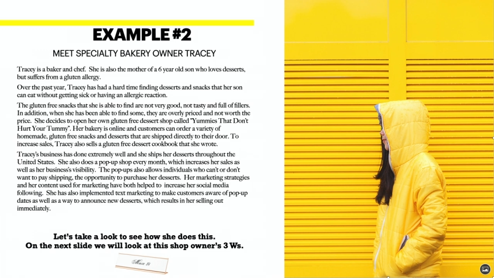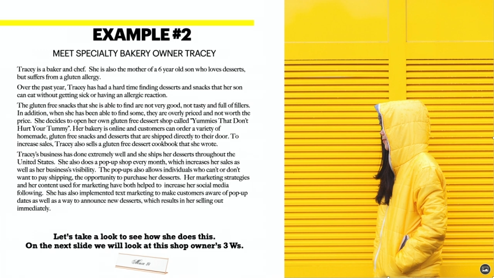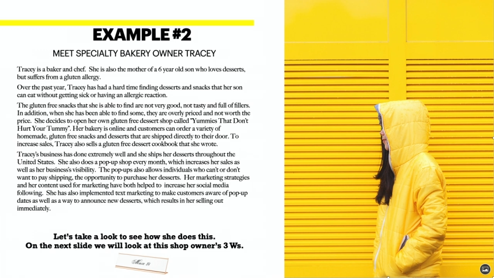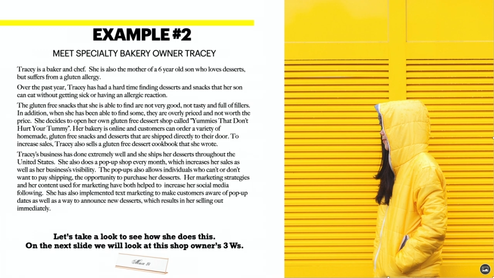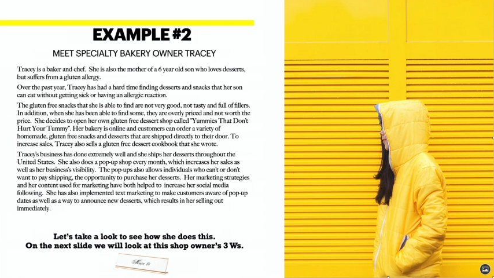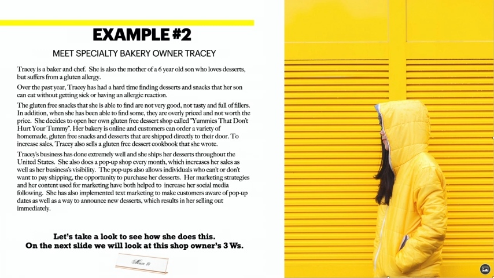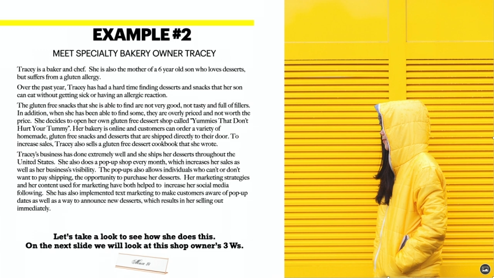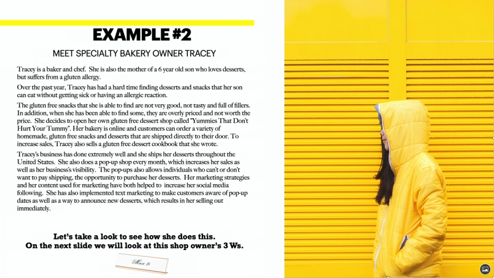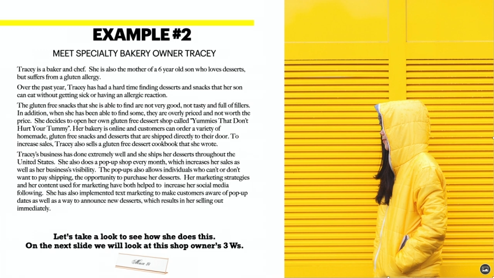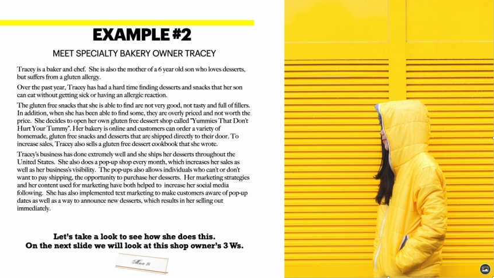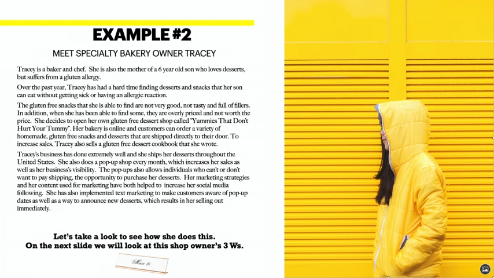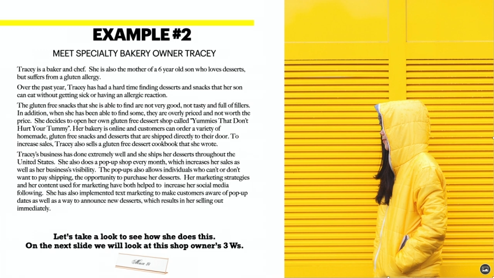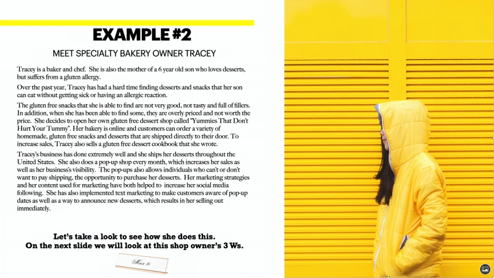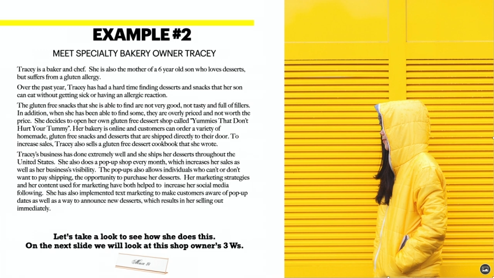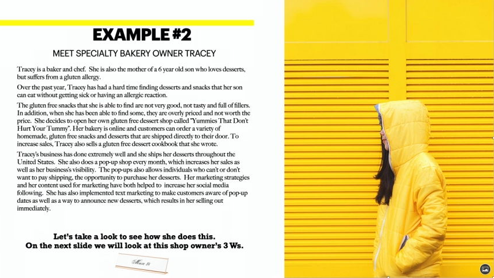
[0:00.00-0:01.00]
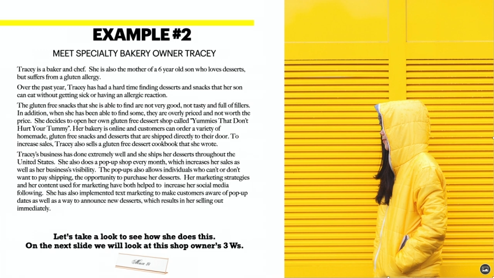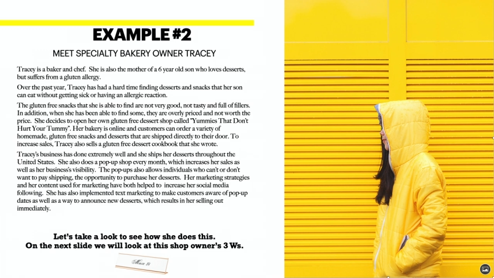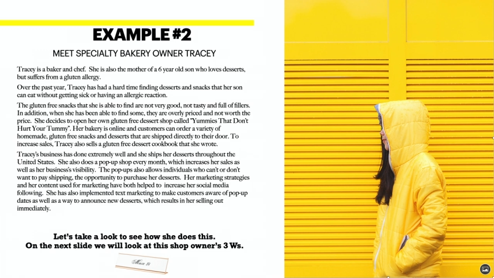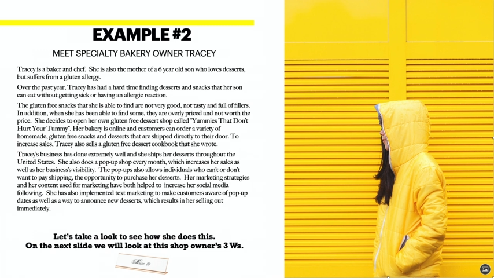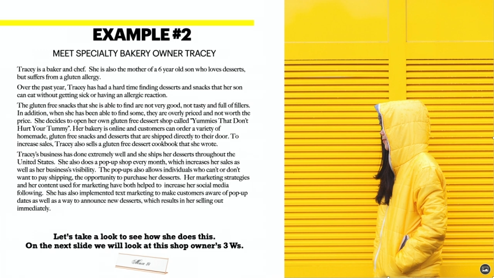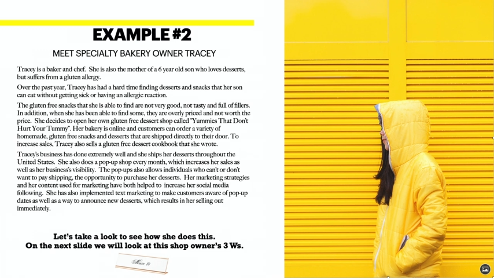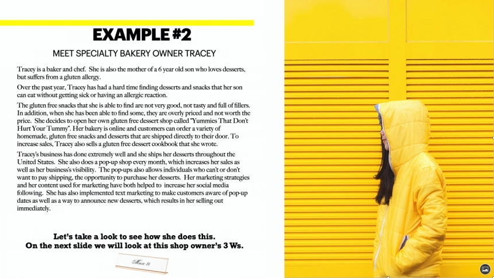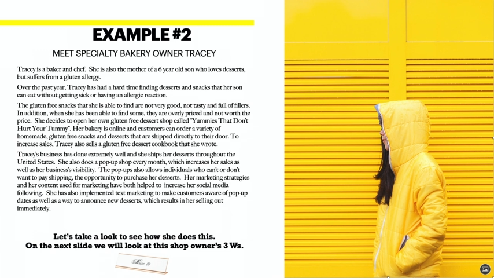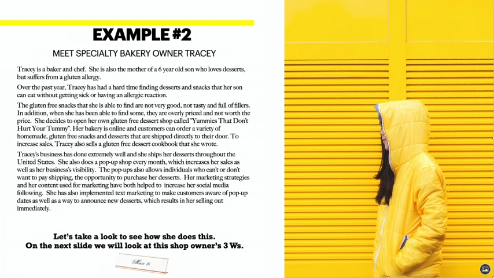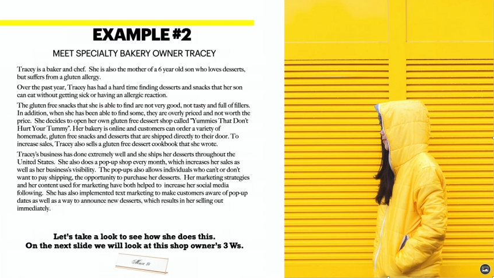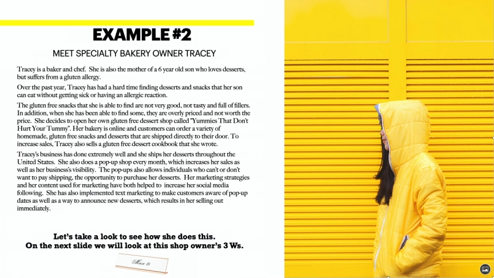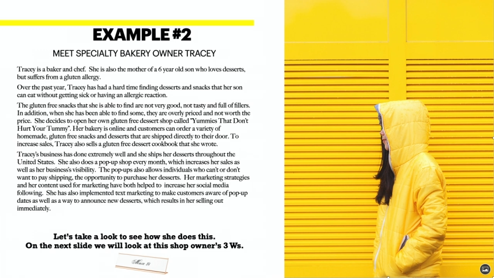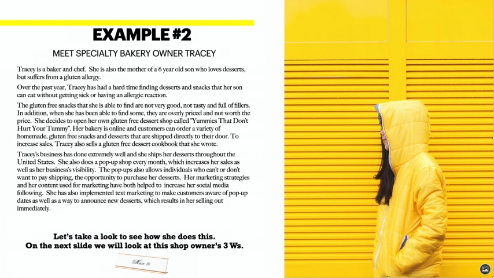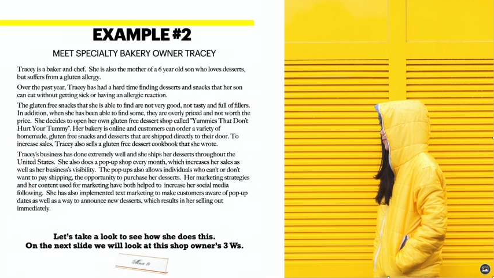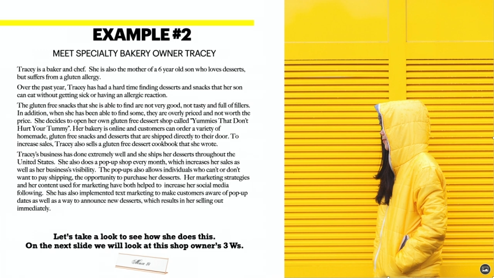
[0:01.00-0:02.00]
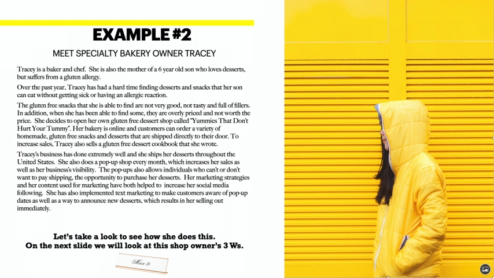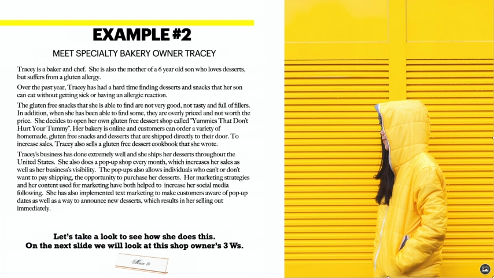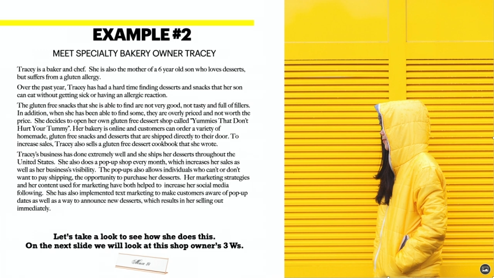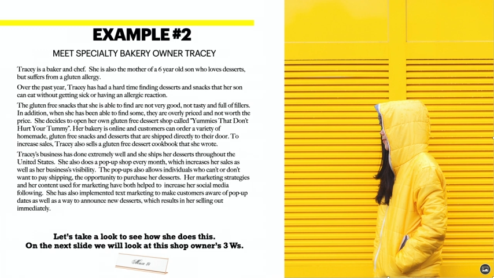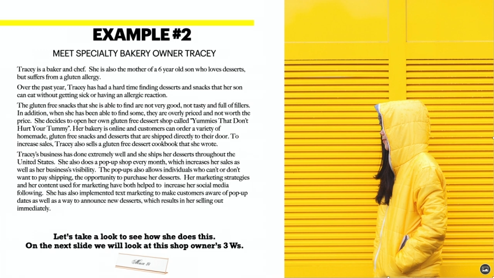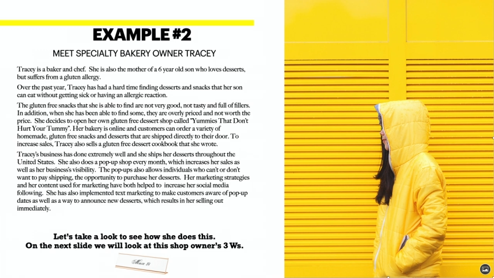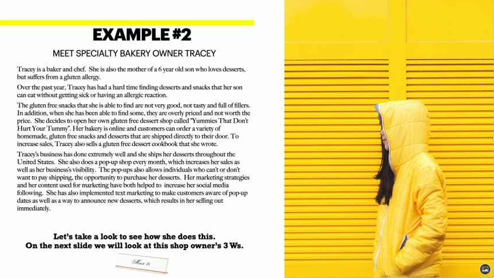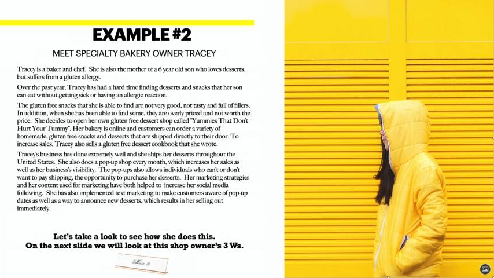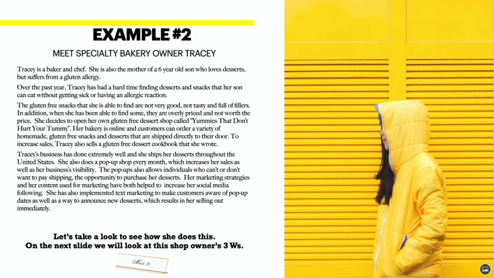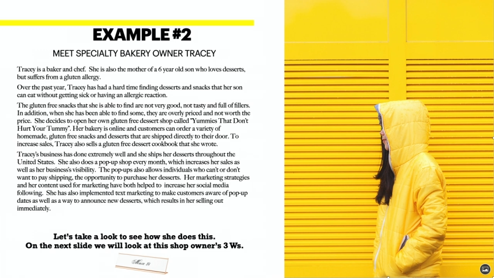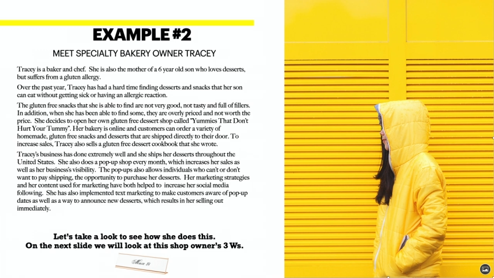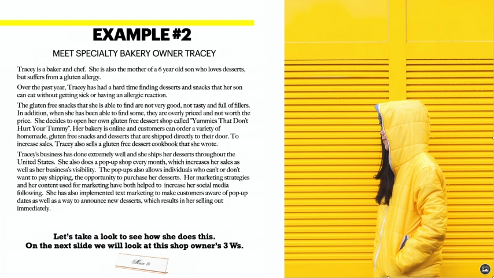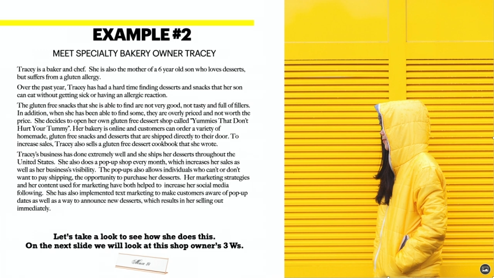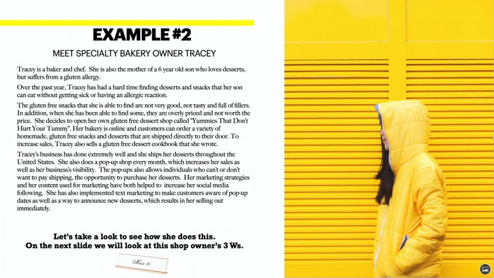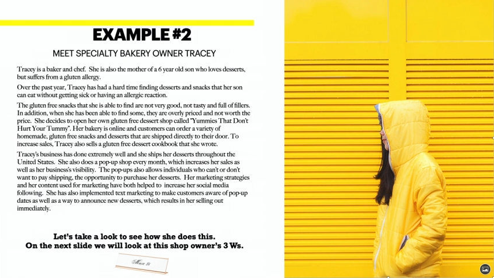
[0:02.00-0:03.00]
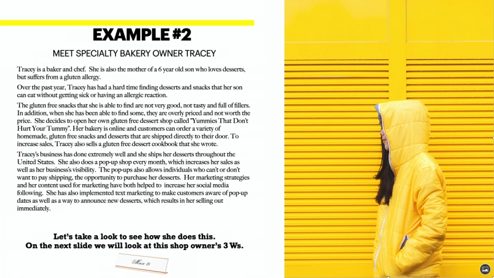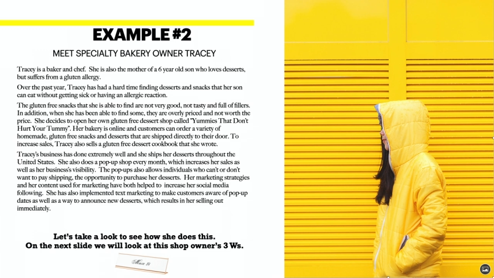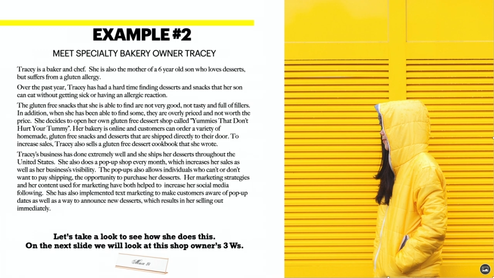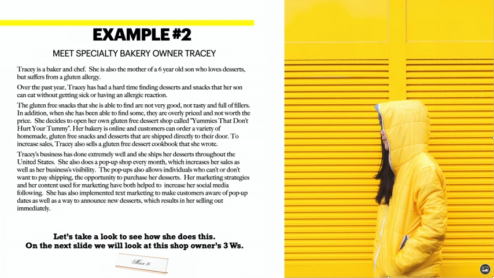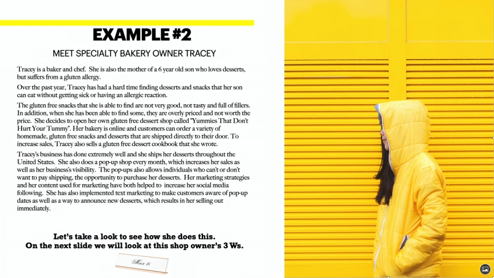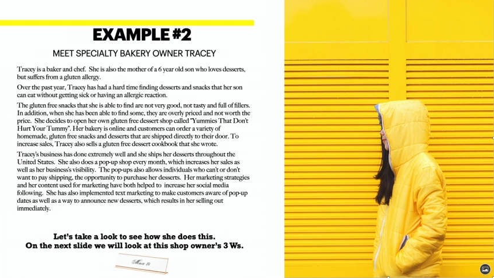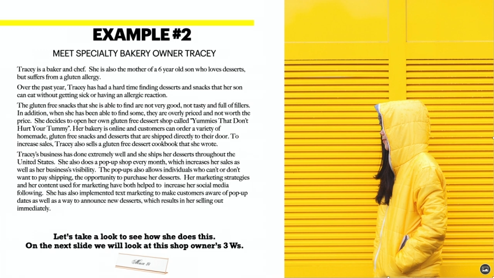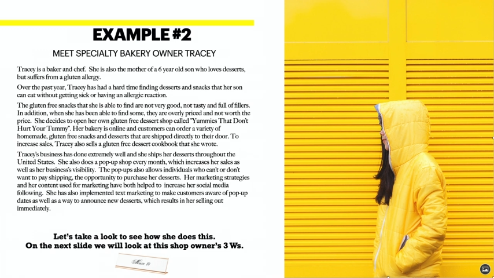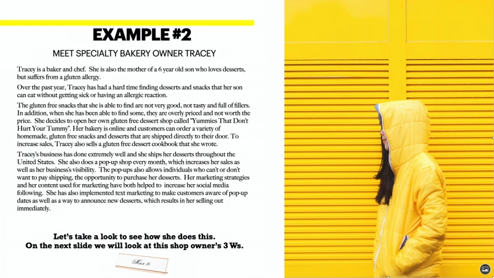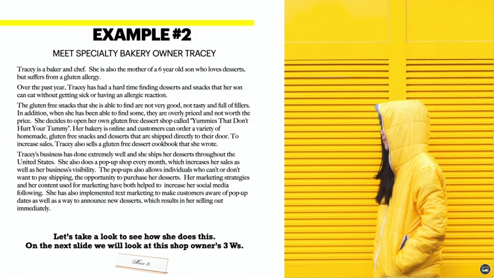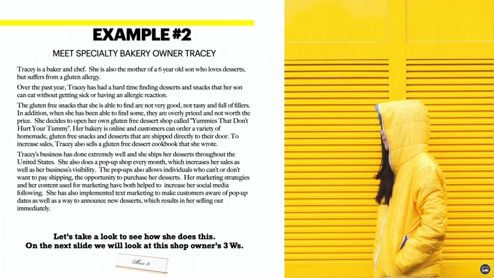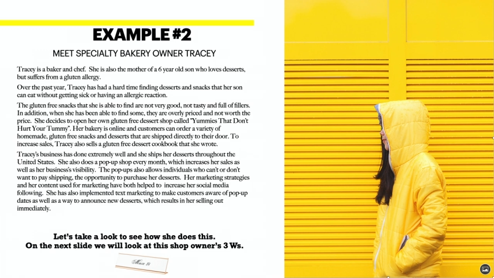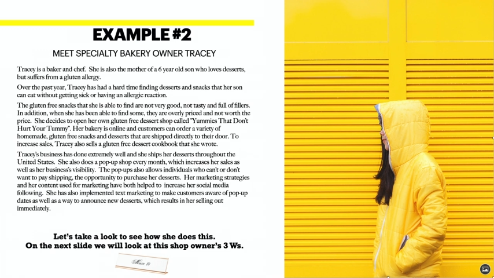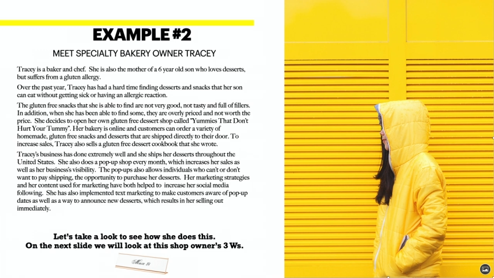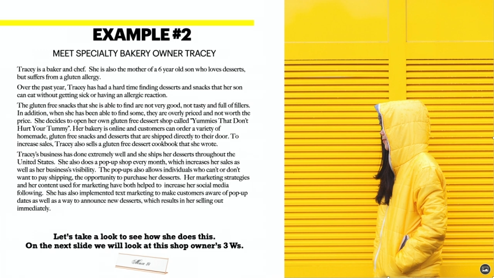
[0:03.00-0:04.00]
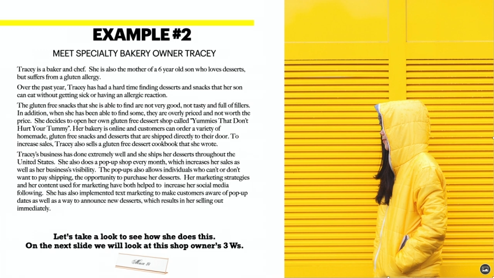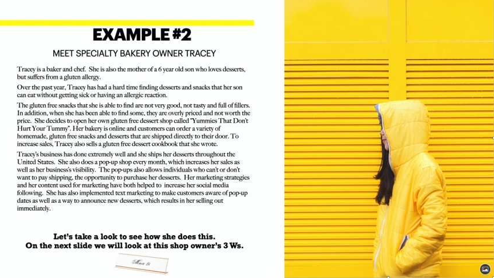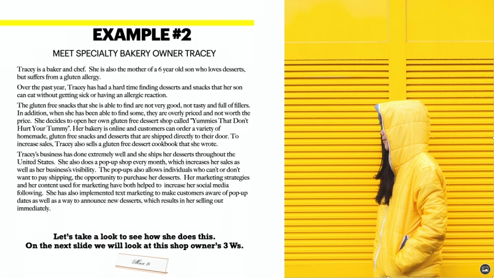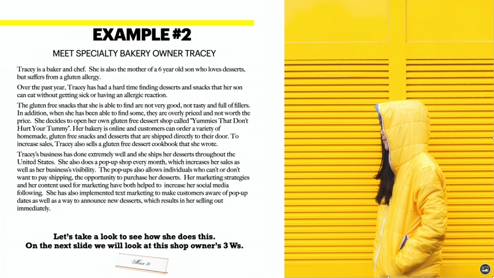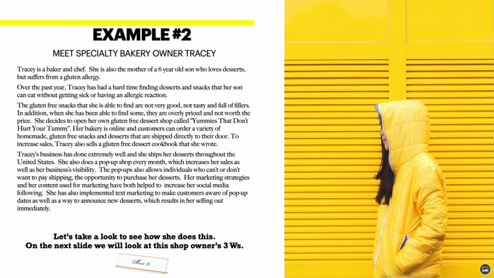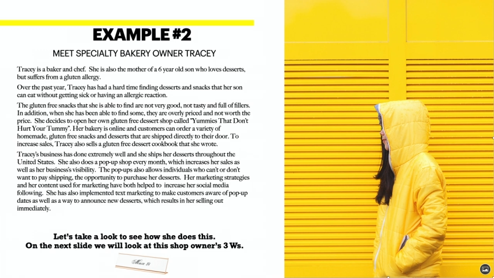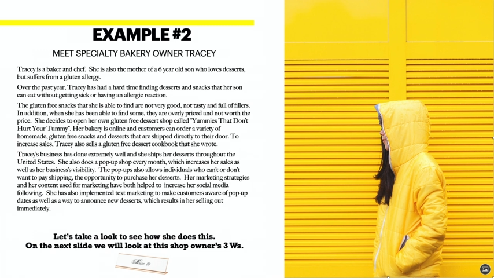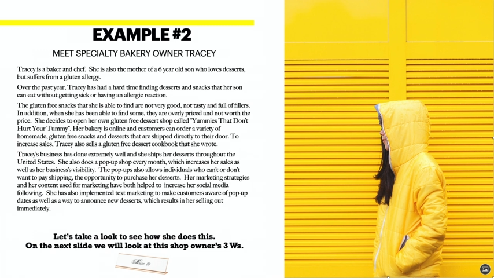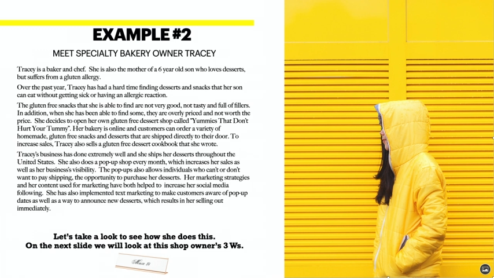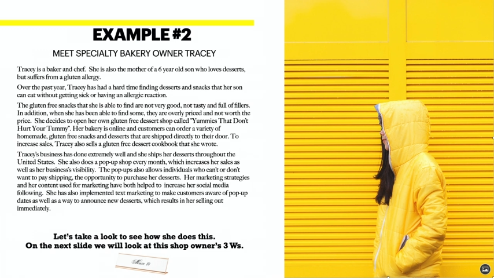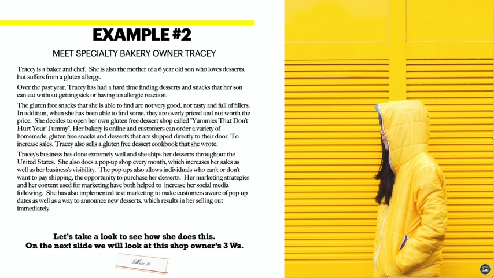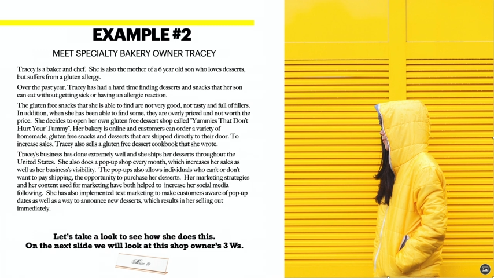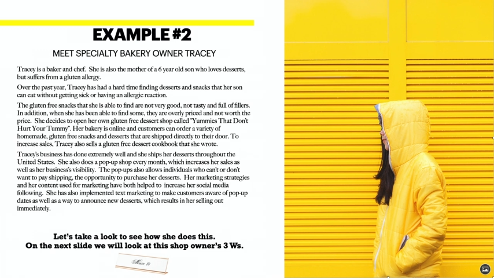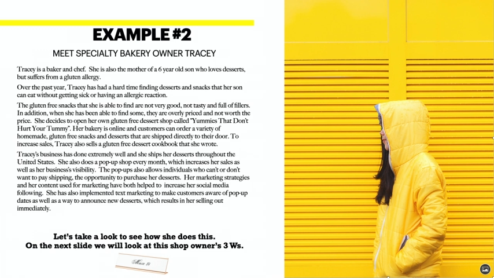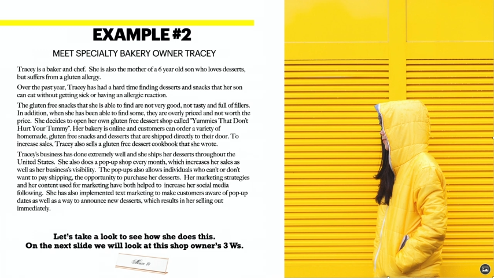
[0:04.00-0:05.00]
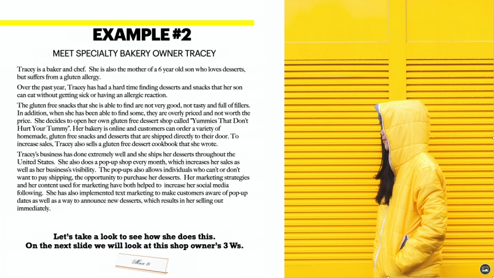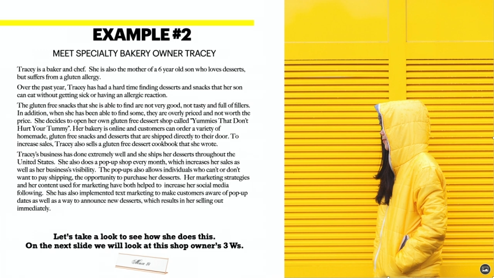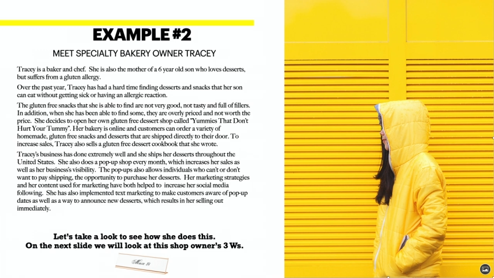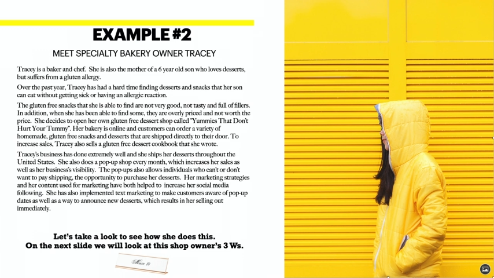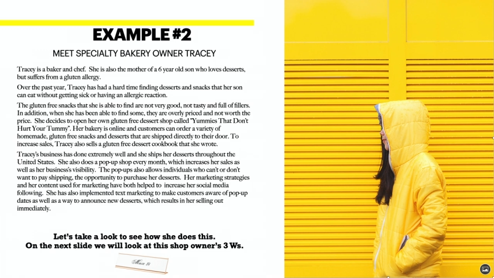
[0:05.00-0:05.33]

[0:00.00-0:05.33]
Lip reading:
[unreadable: no face in view]